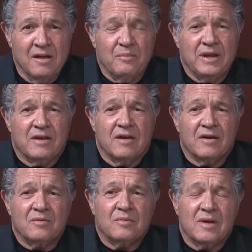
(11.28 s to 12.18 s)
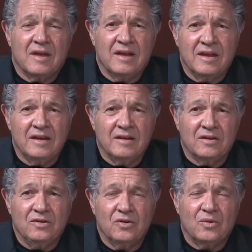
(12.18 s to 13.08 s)
become a
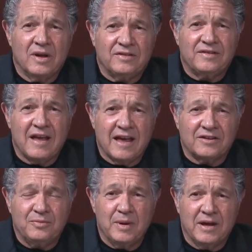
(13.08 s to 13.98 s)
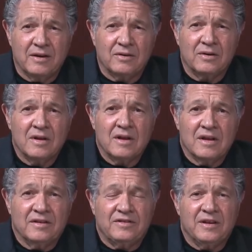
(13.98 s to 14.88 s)
U.S. taxpayer
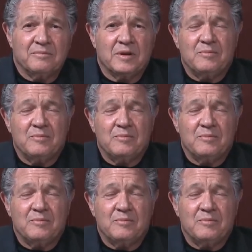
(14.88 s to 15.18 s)
simply